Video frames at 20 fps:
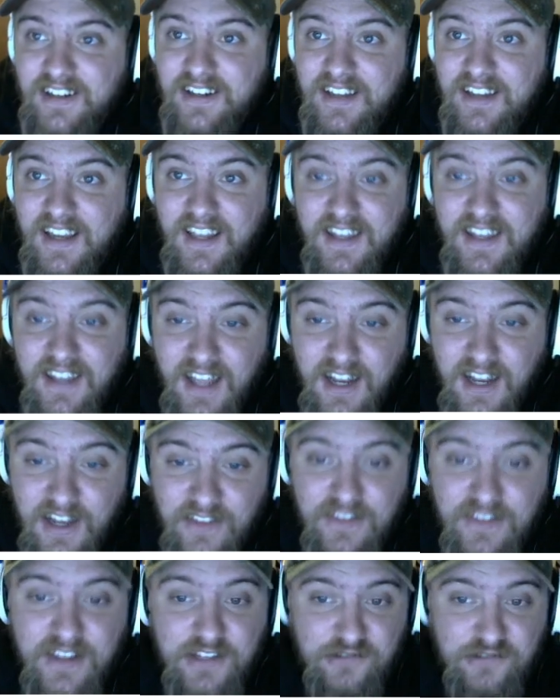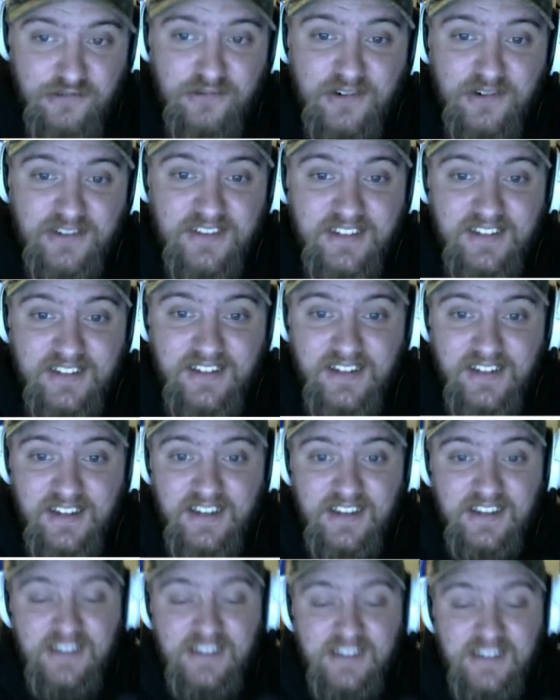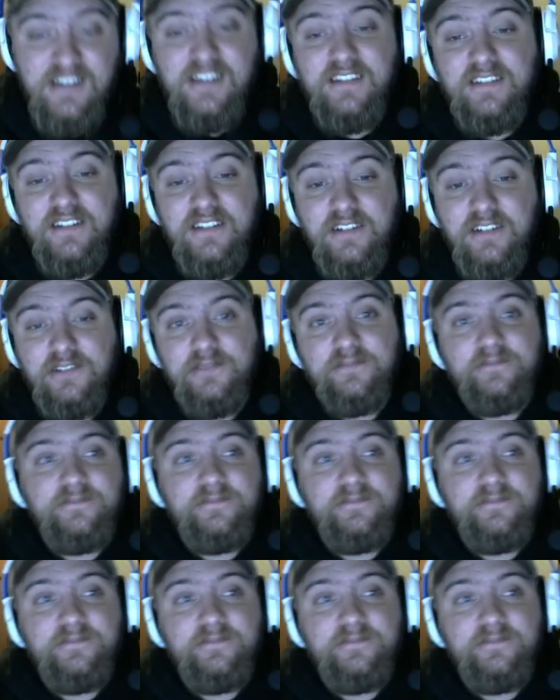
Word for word: and none of these are worth it. So